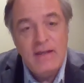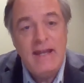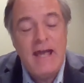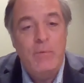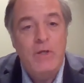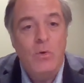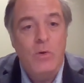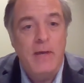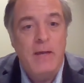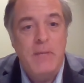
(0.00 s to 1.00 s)
and how we go
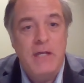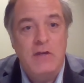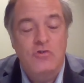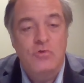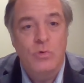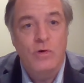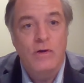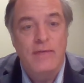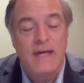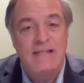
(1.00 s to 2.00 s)
about making
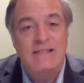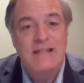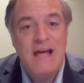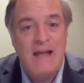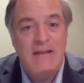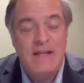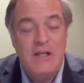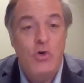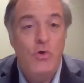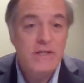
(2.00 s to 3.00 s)
sure that it's not
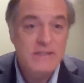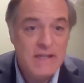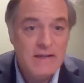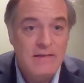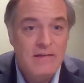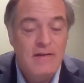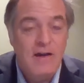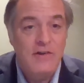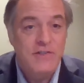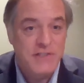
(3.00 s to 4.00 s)
increasing
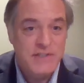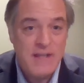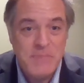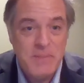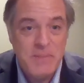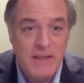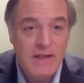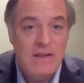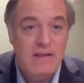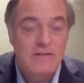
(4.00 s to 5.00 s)
our
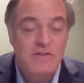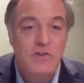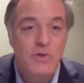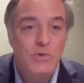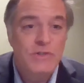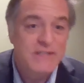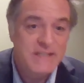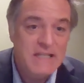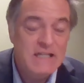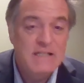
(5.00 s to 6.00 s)
susceptibility to
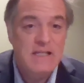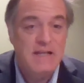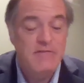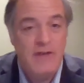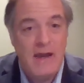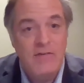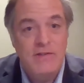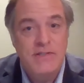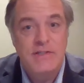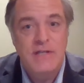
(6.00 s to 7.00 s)
disease and
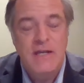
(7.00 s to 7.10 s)
viruses,